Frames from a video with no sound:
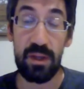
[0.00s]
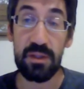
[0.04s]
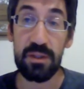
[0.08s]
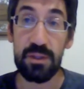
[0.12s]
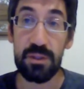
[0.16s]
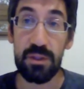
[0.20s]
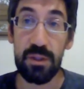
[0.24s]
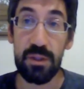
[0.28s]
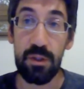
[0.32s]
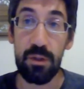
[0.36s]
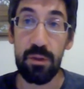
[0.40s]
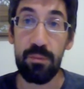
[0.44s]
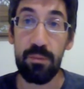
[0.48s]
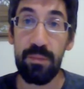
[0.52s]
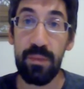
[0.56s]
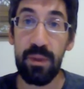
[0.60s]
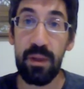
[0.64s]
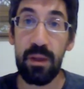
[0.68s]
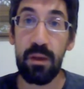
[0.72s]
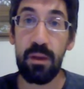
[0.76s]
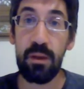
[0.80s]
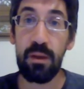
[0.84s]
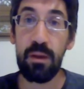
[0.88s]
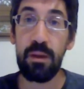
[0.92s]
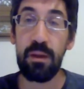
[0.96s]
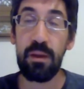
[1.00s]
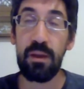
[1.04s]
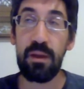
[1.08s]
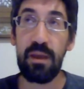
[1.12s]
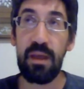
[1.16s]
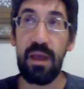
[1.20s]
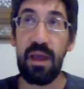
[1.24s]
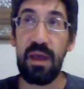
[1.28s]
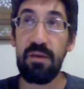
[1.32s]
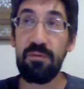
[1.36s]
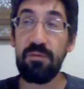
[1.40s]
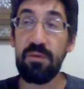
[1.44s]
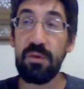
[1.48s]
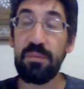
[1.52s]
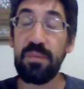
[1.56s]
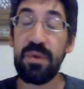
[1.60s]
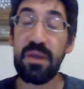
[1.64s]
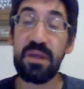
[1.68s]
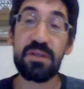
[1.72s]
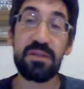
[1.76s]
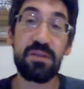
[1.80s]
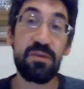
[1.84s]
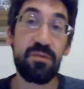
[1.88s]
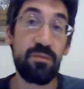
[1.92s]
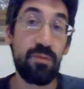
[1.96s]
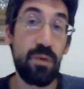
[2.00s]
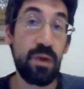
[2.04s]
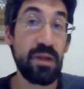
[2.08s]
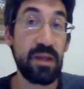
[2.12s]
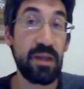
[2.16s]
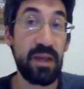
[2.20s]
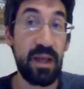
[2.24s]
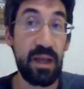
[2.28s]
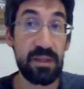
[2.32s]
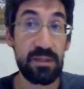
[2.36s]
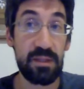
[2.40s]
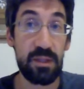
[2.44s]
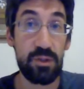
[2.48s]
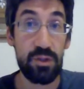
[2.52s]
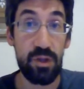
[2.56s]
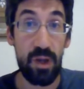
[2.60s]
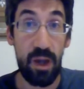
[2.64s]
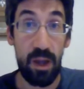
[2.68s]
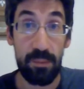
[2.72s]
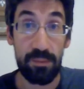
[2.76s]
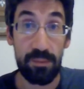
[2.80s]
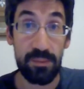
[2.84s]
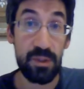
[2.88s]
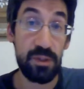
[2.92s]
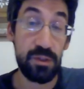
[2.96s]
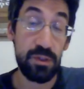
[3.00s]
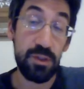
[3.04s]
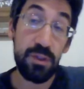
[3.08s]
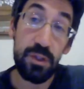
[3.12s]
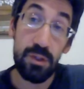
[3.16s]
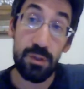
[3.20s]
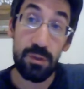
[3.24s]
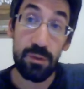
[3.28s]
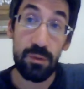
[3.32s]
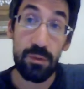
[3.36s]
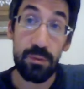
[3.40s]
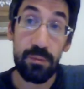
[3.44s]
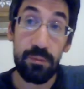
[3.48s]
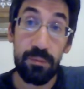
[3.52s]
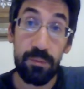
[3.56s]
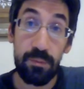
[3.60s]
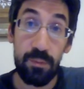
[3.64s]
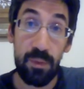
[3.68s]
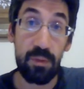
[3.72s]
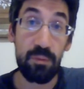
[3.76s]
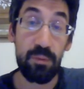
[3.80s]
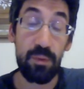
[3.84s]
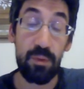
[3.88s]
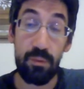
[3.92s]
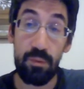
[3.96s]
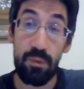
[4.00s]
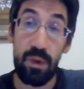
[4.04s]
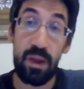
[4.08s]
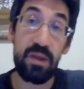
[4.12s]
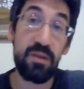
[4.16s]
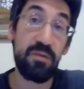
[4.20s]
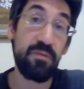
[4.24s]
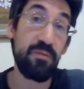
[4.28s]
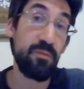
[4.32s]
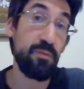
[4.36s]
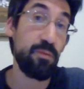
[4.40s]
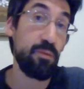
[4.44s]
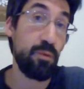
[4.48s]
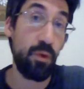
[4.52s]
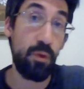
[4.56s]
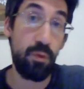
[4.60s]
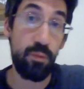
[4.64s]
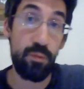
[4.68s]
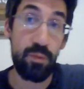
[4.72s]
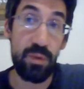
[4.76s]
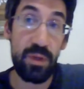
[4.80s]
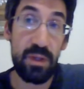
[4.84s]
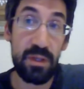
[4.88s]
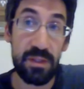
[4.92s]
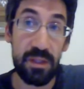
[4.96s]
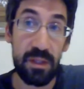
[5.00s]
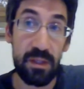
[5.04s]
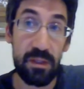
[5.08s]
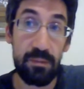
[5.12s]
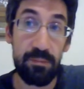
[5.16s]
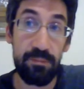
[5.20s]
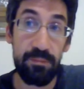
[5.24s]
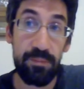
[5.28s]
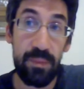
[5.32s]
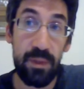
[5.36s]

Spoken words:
So every piece of writing has a job to do, right? We write for a reason.